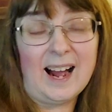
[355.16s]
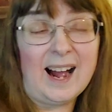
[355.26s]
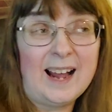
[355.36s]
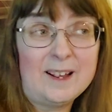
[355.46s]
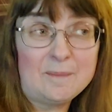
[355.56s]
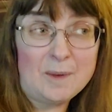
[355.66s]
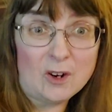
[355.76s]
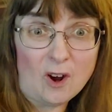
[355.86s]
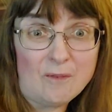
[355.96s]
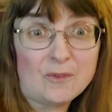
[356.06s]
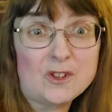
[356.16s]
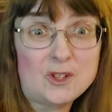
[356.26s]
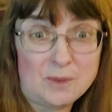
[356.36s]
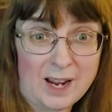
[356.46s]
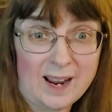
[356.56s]
I have been off for
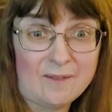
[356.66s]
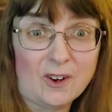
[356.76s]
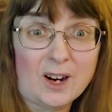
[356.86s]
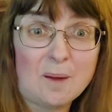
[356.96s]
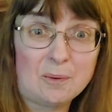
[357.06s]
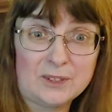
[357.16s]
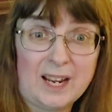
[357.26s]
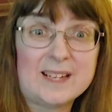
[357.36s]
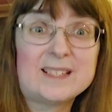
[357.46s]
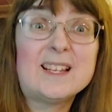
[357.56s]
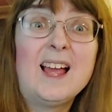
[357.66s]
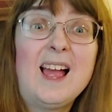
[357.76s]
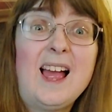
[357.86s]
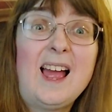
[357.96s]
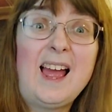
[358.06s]
two days, for a couple days,
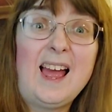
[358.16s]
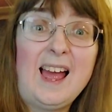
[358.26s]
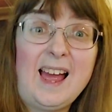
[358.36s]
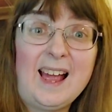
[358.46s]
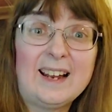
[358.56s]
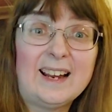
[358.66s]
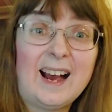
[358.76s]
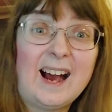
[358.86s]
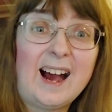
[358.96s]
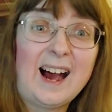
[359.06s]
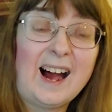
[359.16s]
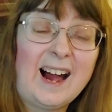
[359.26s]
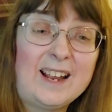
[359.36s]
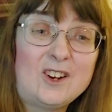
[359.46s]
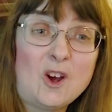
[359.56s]
and
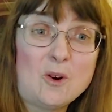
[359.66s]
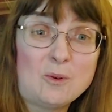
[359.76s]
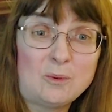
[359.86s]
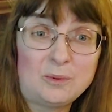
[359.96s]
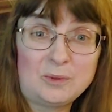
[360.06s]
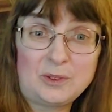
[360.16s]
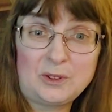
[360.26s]
I know,